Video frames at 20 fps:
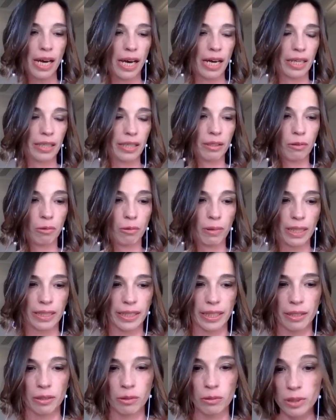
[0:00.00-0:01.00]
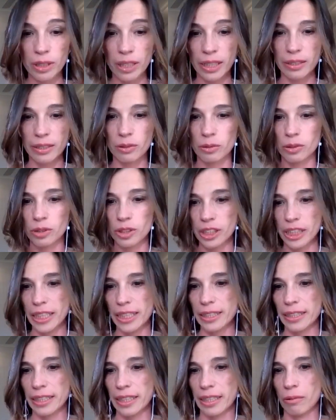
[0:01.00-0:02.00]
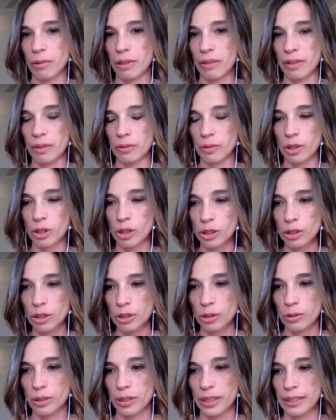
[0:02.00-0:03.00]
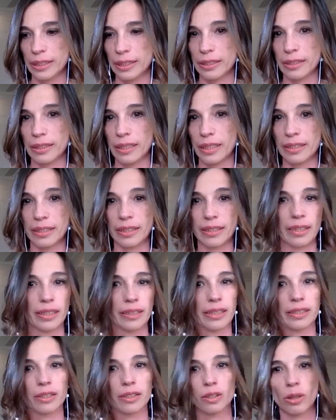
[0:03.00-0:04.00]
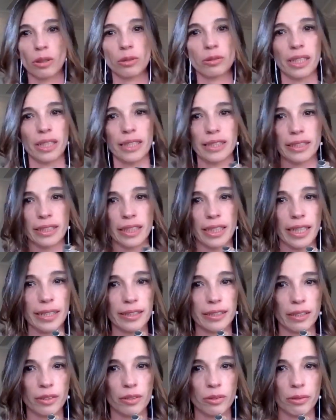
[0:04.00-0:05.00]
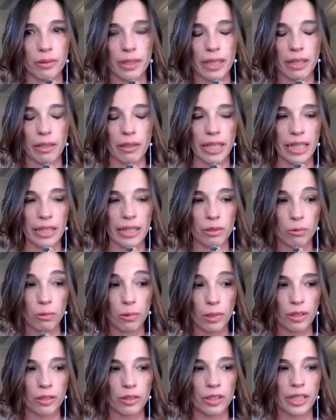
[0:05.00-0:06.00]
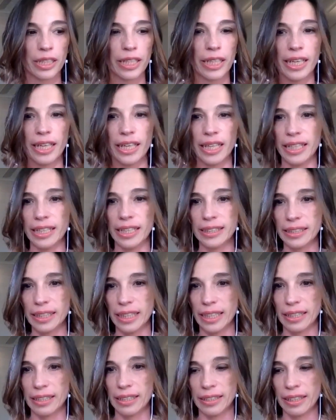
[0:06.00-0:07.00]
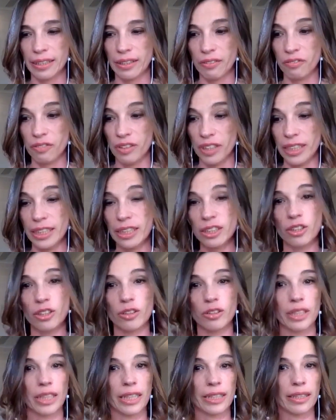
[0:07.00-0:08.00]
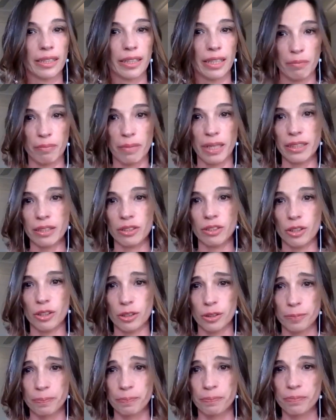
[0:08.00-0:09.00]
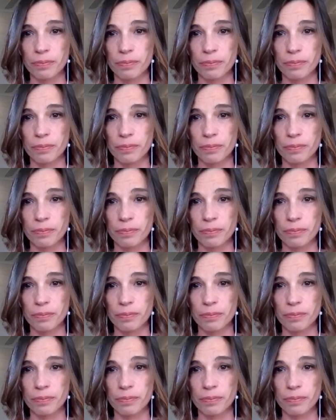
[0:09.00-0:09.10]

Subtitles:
And what I would like to share now about consciousness, and that is totally related to our work, is the definition that Damasio,